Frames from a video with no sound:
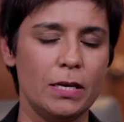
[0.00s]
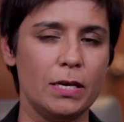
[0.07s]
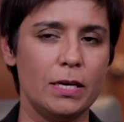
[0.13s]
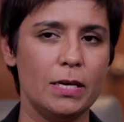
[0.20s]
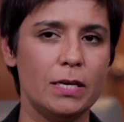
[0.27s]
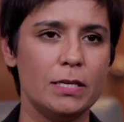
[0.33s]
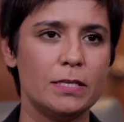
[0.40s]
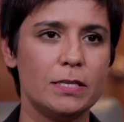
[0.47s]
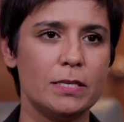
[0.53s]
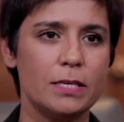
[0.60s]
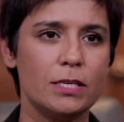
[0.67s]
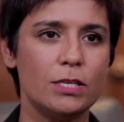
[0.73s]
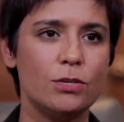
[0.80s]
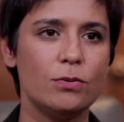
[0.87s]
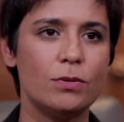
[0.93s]
is
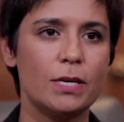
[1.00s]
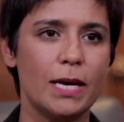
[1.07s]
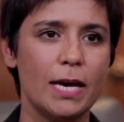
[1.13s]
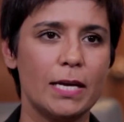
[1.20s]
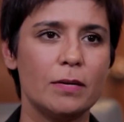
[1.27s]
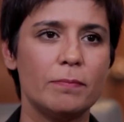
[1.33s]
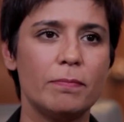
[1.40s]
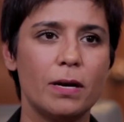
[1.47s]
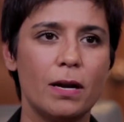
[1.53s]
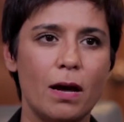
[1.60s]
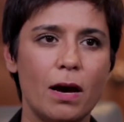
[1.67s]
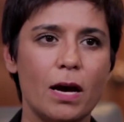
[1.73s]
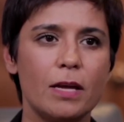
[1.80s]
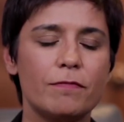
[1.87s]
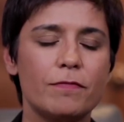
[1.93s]
that you can
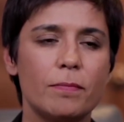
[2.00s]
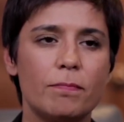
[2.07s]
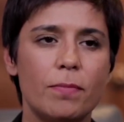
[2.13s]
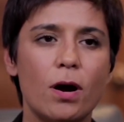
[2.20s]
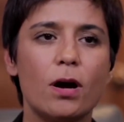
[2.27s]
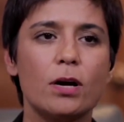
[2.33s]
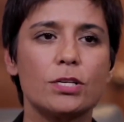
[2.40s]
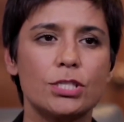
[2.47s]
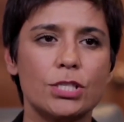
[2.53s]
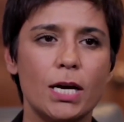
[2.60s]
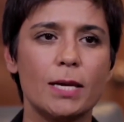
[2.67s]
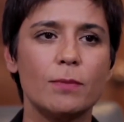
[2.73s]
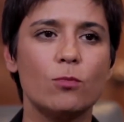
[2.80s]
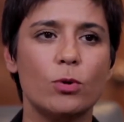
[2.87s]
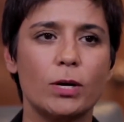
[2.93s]
apply for
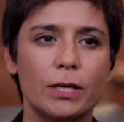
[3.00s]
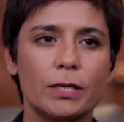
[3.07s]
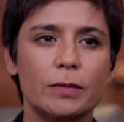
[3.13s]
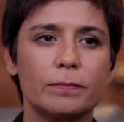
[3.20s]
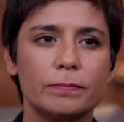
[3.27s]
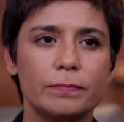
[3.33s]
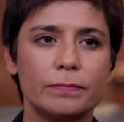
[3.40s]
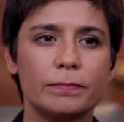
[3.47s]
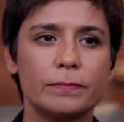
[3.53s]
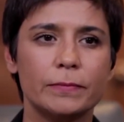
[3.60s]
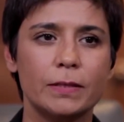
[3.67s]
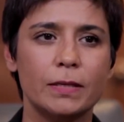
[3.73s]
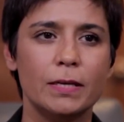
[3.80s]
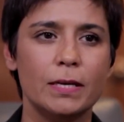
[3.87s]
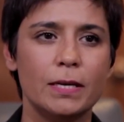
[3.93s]
part-time work.
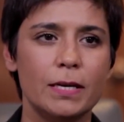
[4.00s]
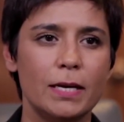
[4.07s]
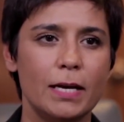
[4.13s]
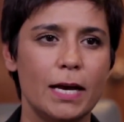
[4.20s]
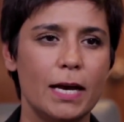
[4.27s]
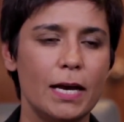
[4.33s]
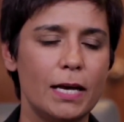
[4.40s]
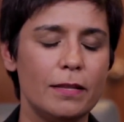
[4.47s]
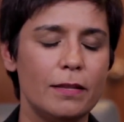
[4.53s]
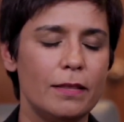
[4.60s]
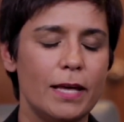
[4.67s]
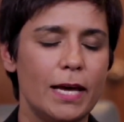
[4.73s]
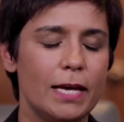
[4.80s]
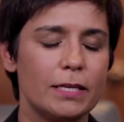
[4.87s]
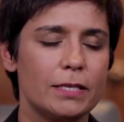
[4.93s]
And
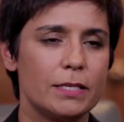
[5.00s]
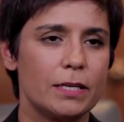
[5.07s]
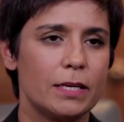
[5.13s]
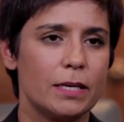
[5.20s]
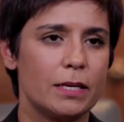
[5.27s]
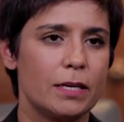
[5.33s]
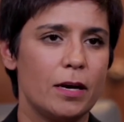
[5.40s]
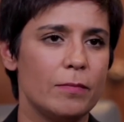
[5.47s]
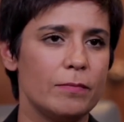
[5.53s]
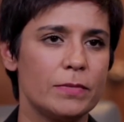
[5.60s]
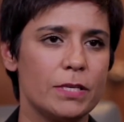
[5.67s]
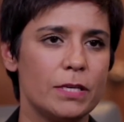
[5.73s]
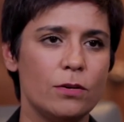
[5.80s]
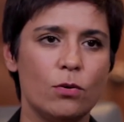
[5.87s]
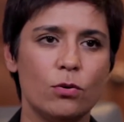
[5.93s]
that
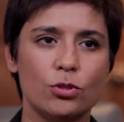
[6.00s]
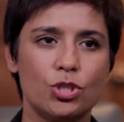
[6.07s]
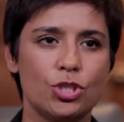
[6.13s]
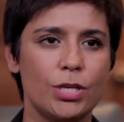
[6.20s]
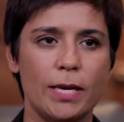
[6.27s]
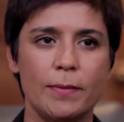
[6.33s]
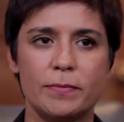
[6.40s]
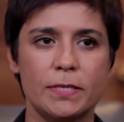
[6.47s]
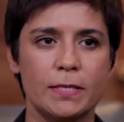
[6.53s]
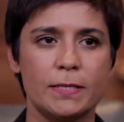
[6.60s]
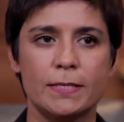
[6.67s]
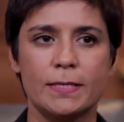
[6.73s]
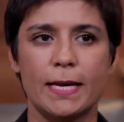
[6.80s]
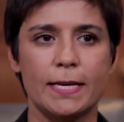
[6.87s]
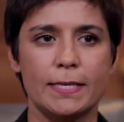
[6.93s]
comes in all shapes
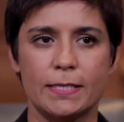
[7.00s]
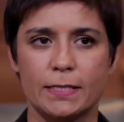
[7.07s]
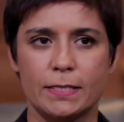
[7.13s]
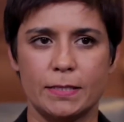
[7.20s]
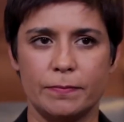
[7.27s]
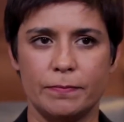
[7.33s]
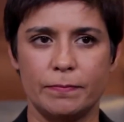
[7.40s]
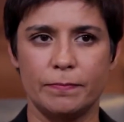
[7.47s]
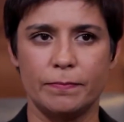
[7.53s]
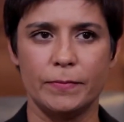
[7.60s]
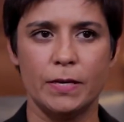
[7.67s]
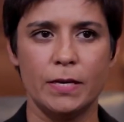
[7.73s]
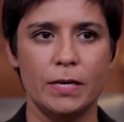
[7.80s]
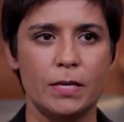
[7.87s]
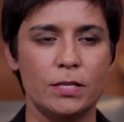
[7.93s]
and sizes.
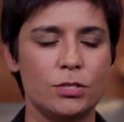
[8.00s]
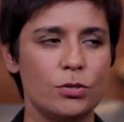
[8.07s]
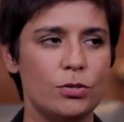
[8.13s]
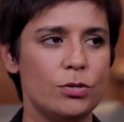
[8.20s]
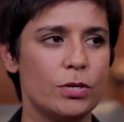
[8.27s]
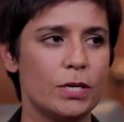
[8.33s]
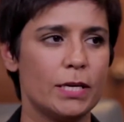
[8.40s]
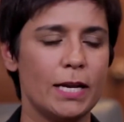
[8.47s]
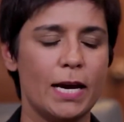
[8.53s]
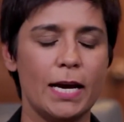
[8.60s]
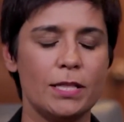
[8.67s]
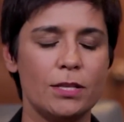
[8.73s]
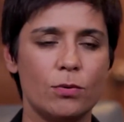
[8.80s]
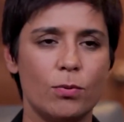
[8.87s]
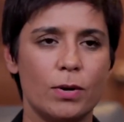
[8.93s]
So you can
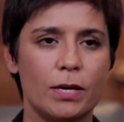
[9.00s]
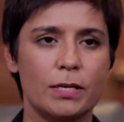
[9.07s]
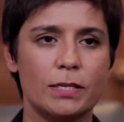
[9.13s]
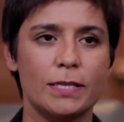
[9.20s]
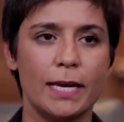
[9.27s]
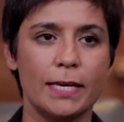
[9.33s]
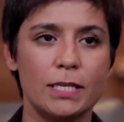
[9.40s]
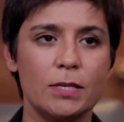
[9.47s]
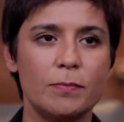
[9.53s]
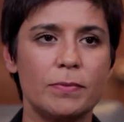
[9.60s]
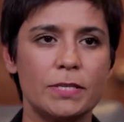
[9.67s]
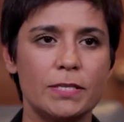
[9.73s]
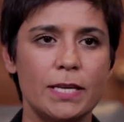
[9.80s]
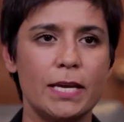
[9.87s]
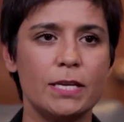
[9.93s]
either work
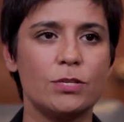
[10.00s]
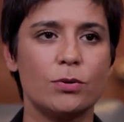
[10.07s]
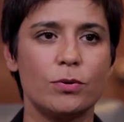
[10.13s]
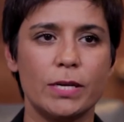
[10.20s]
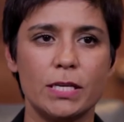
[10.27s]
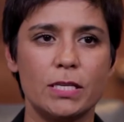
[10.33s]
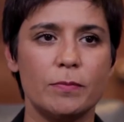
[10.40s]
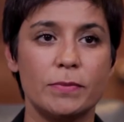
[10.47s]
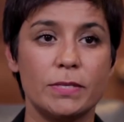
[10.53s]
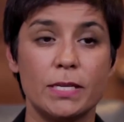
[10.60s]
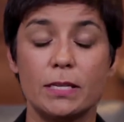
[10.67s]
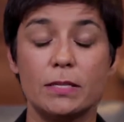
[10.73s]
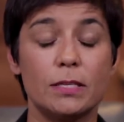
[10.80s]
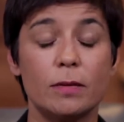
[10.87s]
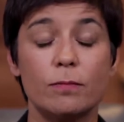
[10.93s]
90% or
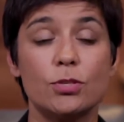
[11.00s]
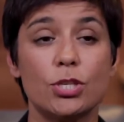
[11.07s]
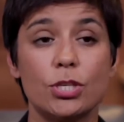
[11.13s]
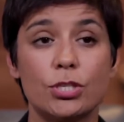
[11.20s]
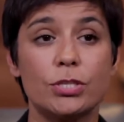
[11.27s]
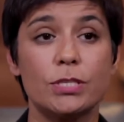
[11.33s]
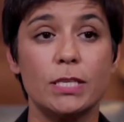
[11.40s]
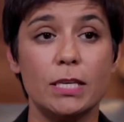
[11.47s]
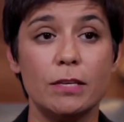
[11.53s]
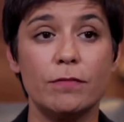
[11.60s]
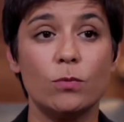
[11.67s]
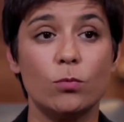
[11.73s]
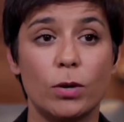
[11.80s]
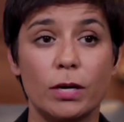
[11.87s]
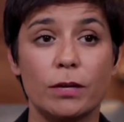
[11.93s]
80%. Some judges
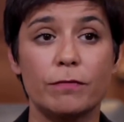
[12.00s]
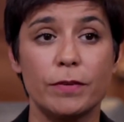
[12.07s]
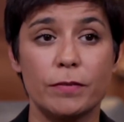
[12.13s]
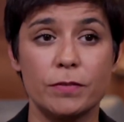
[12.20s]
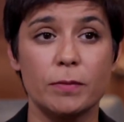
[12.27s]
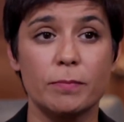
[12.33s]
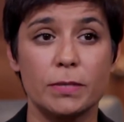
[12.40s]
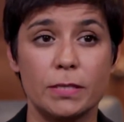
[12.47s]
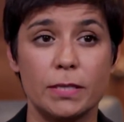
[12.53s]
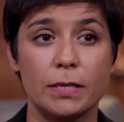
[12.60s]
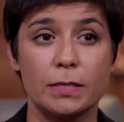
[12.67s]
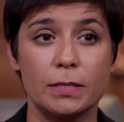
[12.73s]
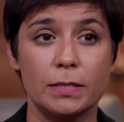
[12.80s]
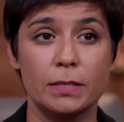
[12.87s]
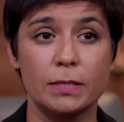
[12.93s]
even work
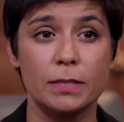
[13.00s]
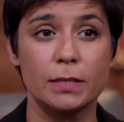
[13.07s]
50%.